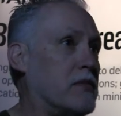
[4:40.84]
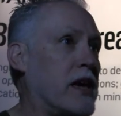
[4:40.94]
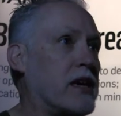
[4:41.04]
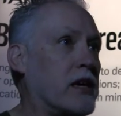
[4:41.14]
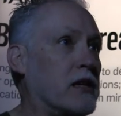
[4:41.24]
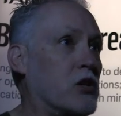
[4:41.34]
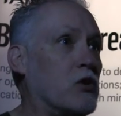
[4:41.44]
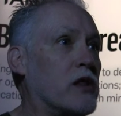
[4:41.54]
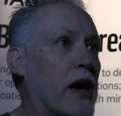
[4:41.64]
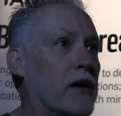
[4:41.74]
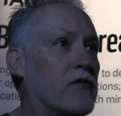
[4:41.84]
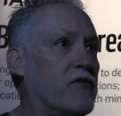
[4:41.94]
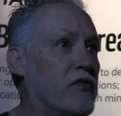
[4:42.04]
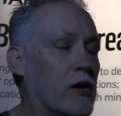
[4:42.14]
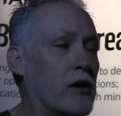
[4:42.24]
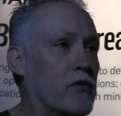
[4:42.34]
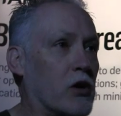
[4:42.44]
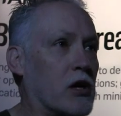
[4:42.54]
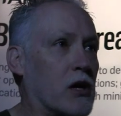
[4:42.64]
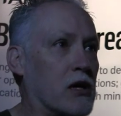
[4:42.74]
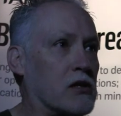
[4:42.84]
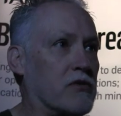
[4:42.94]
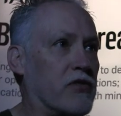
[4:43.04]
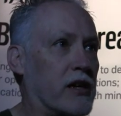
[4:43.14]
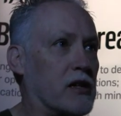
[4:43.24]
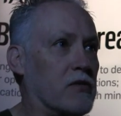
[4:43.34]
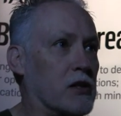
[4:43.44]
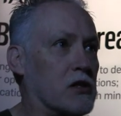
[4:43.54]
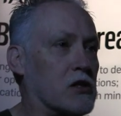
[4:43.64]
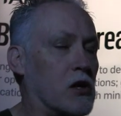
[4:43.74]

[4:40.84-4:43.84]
they can do that very, very cost effectively.